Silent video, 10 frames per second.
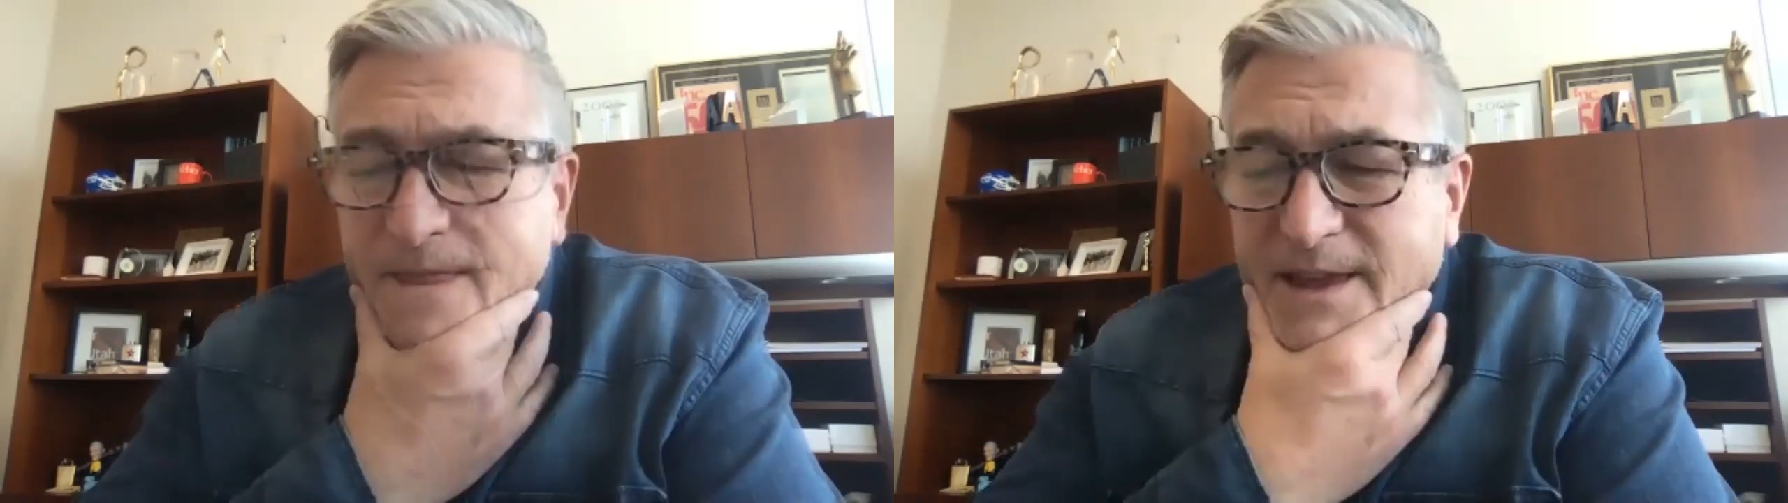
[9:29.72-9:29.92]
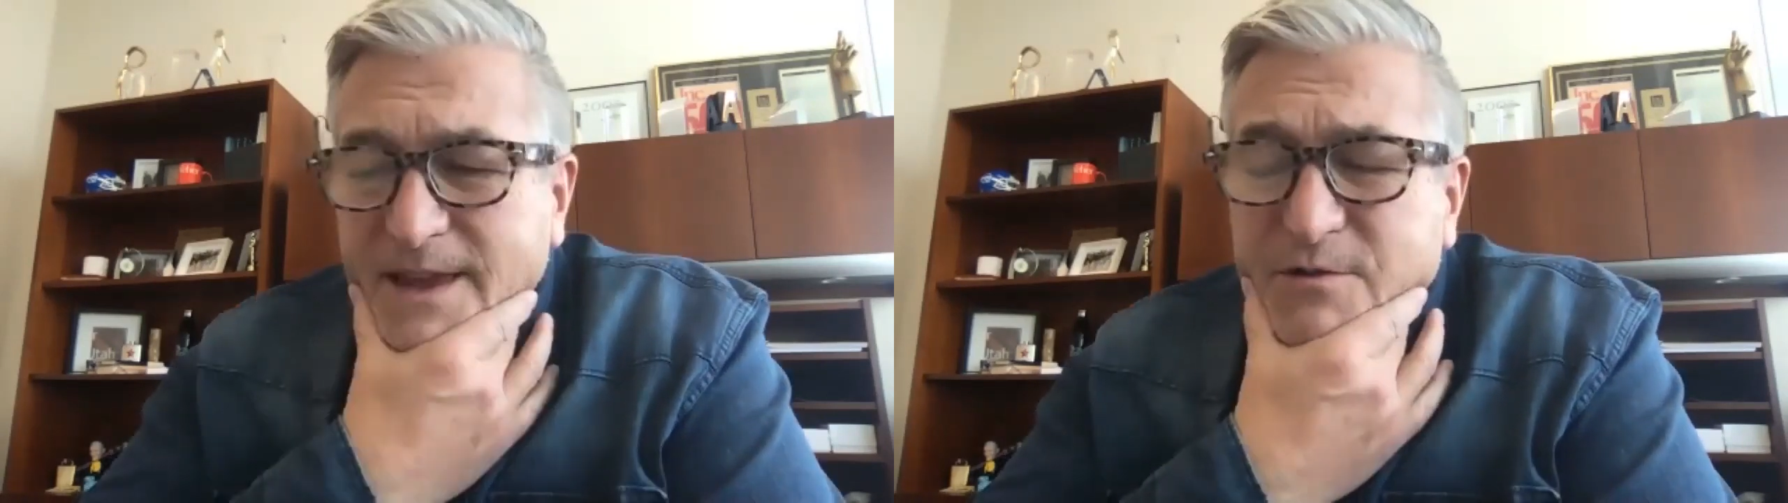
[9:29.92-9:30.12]

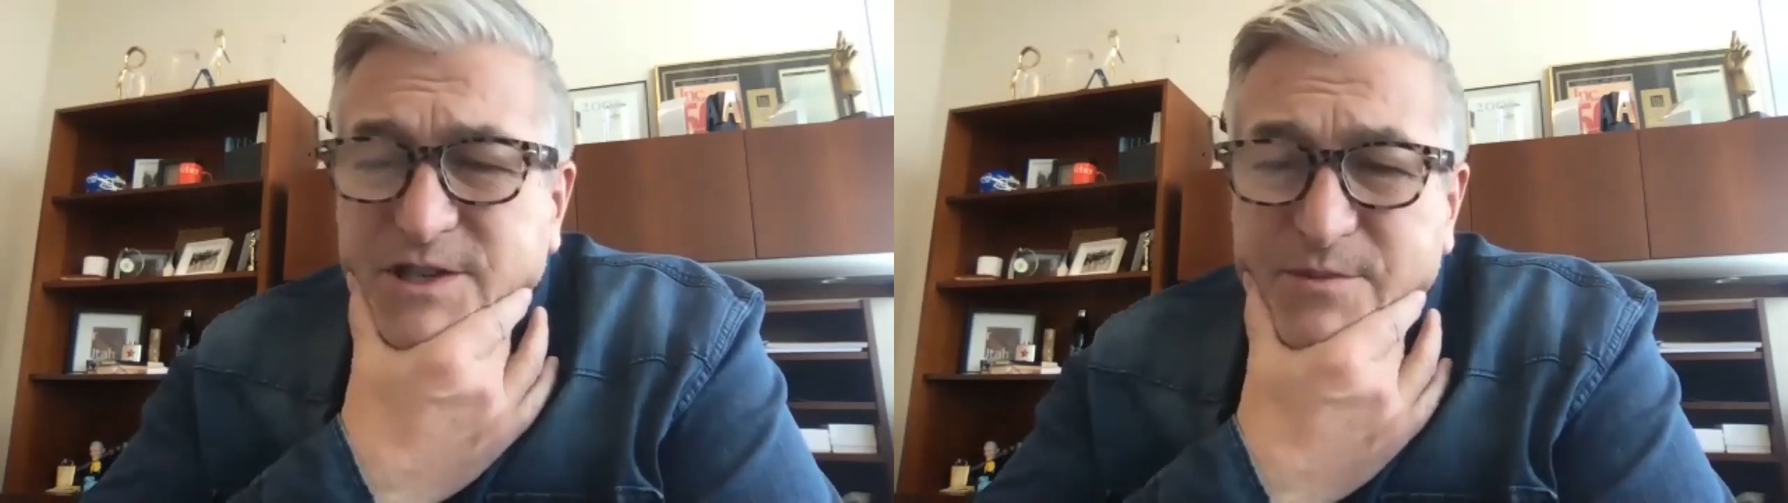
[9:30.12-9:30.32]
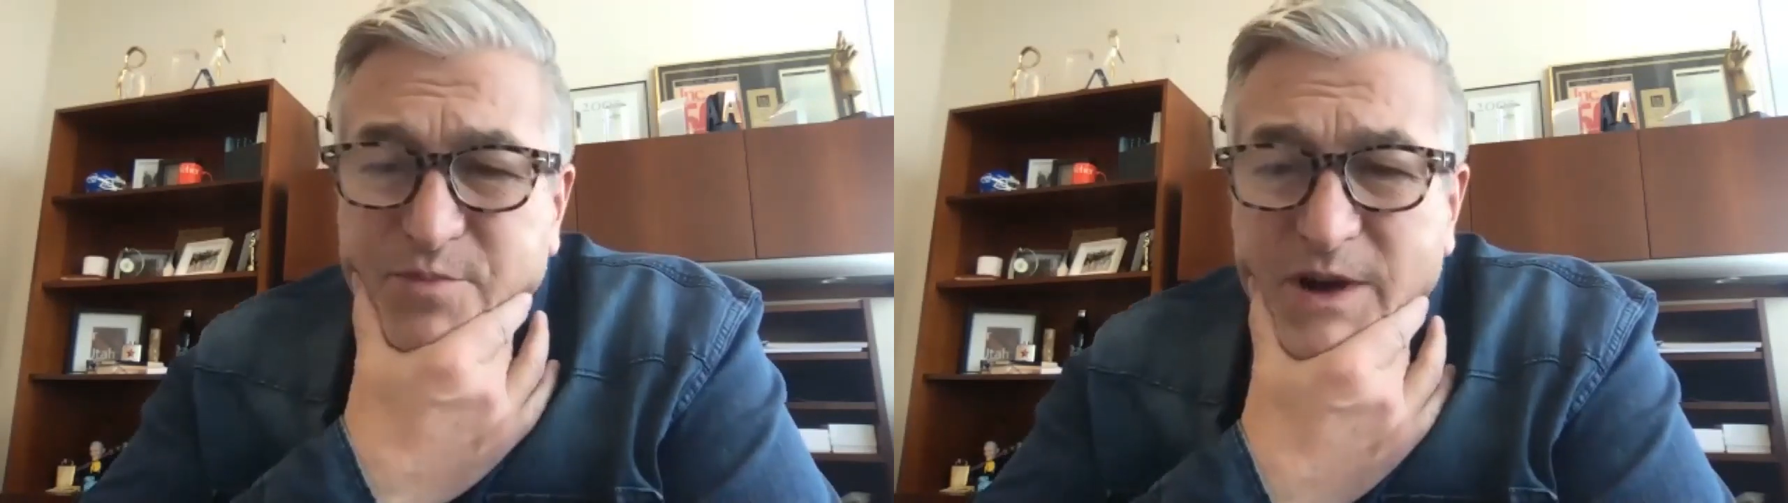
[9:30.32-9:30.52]
It was
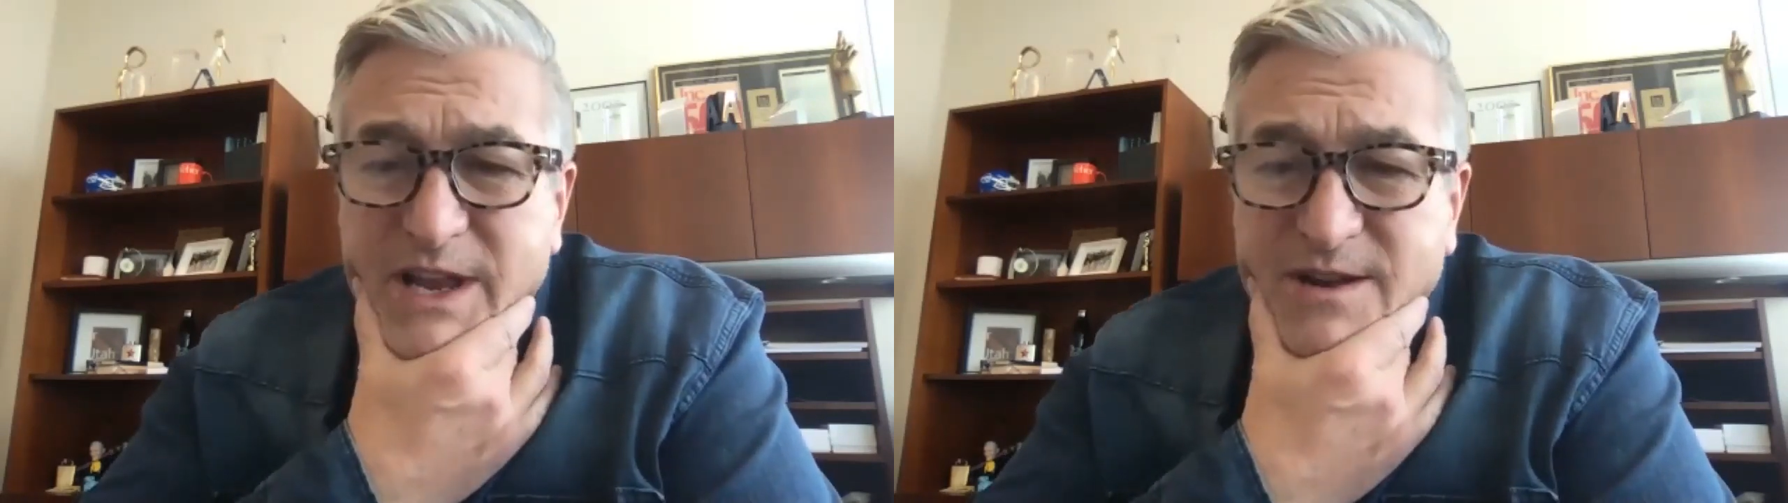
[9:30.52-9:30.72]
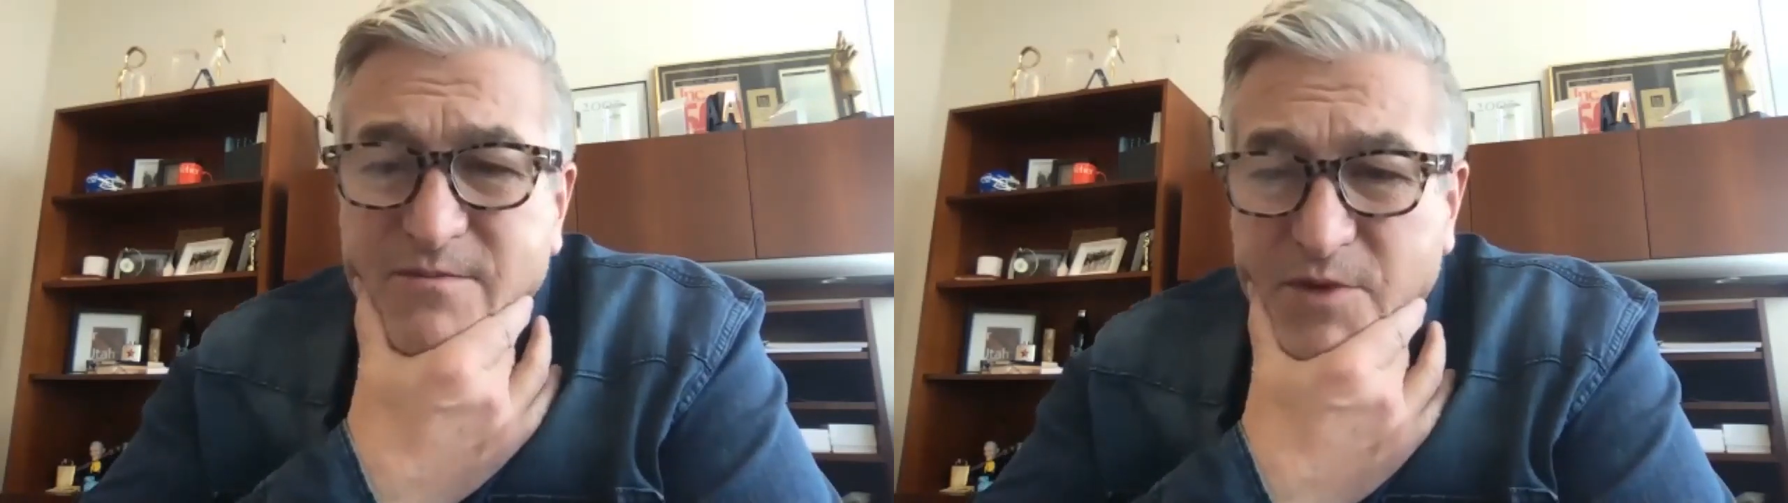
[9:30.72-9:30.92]
a
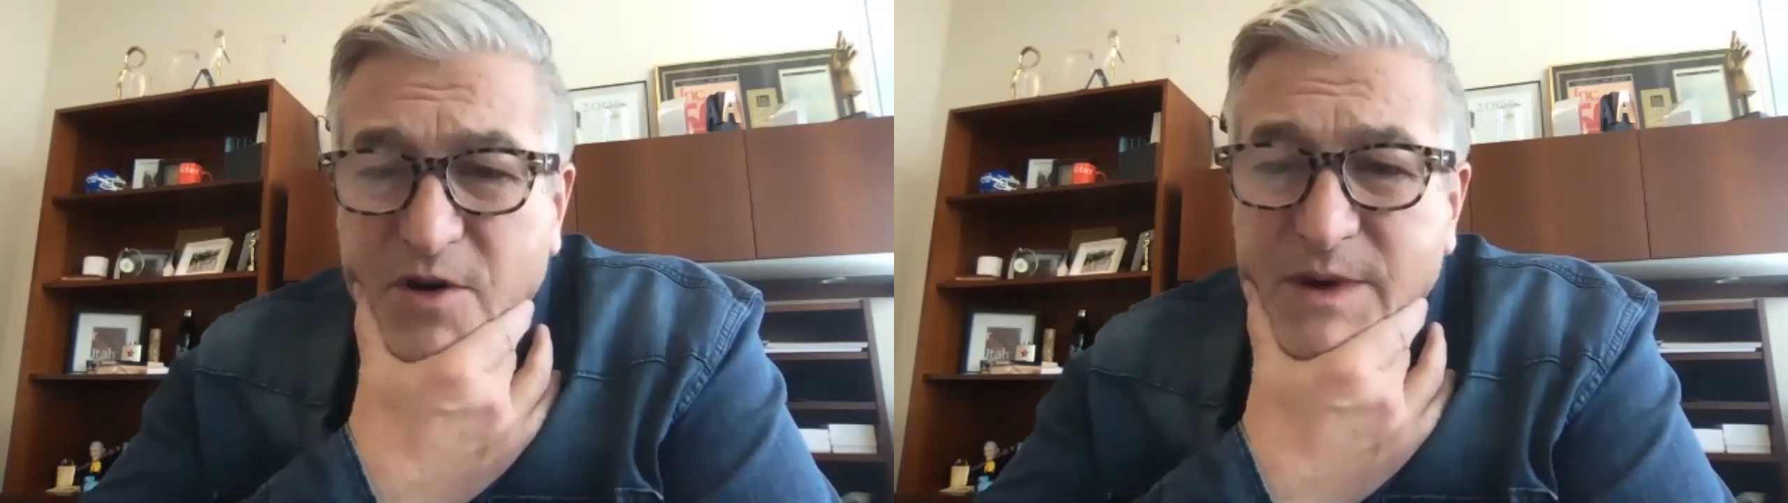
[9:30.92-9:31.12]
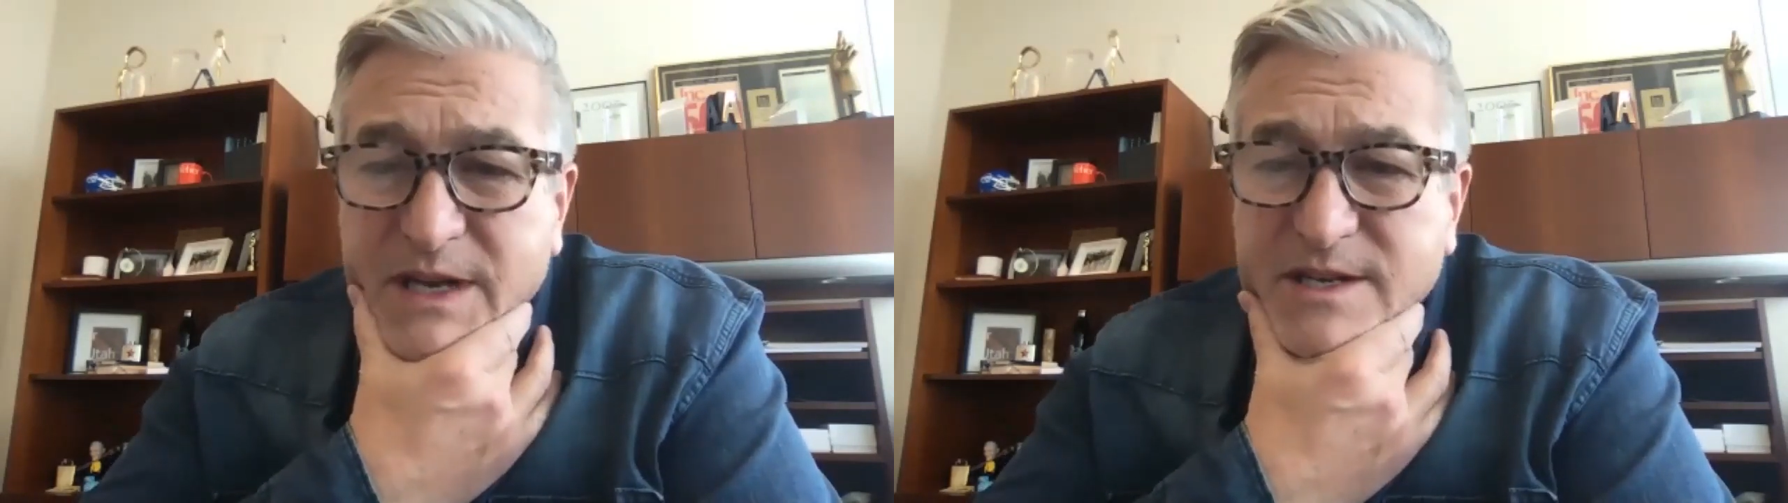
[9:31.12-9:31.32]
poignant
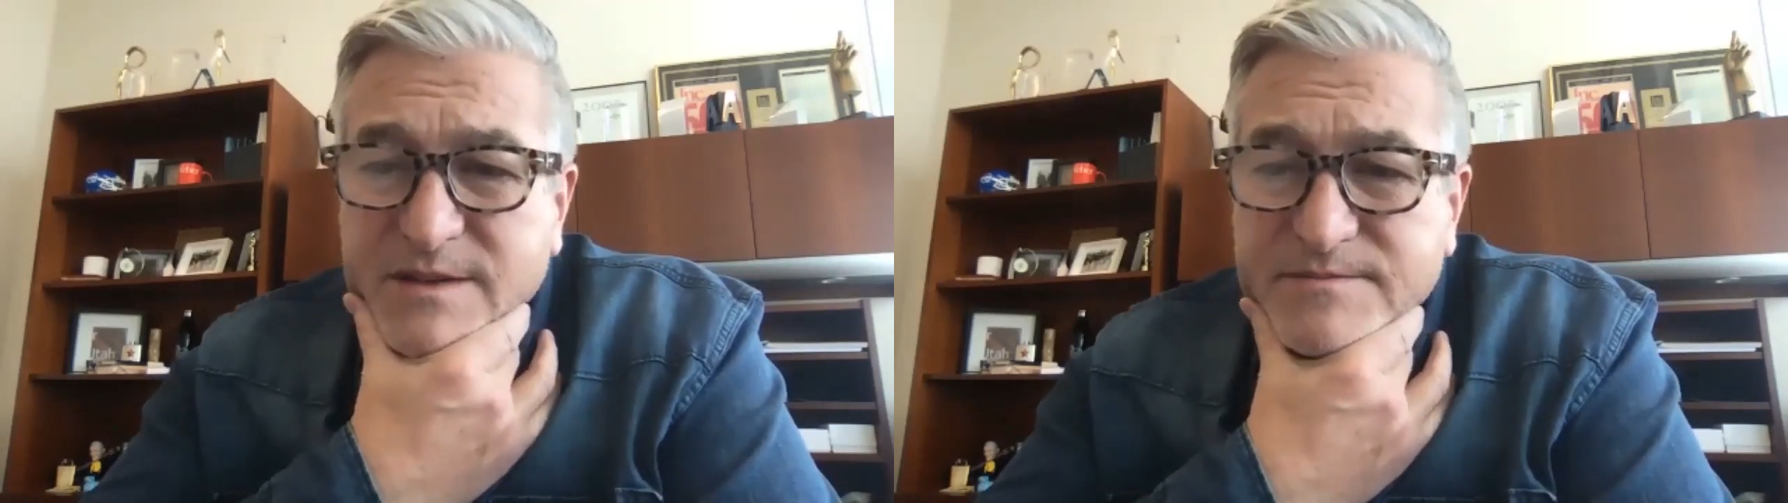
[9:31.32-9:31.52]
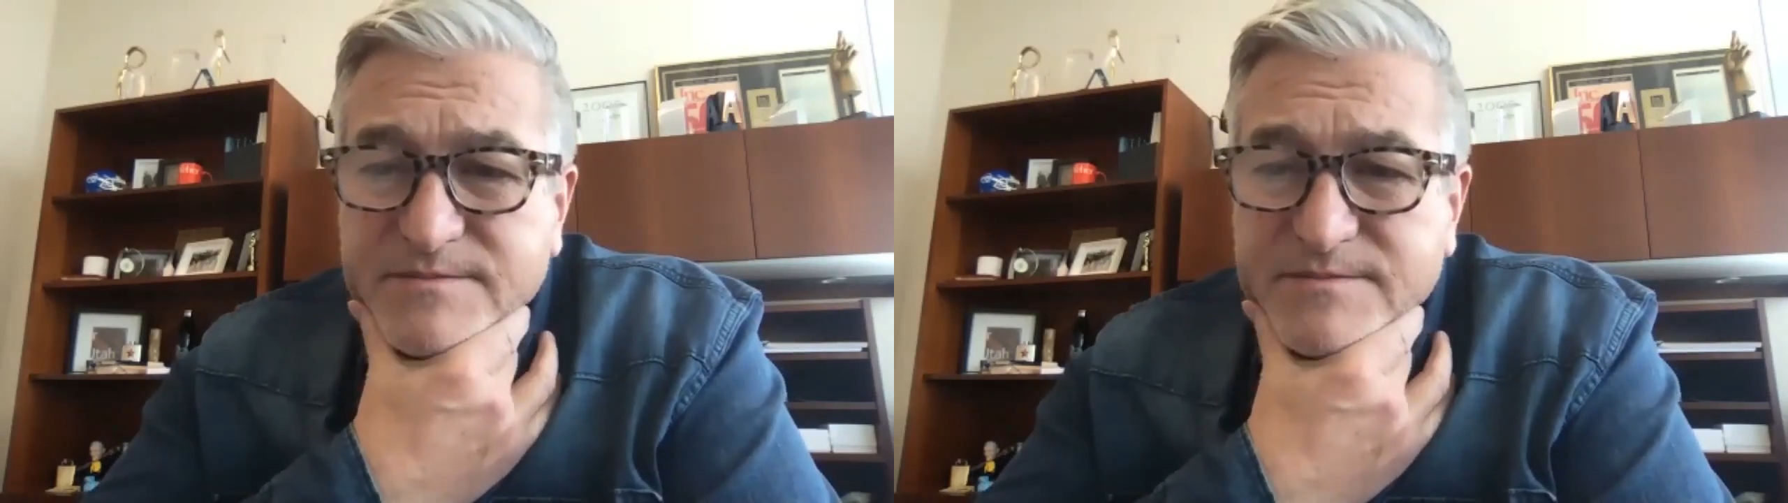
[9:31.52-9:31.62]
moment.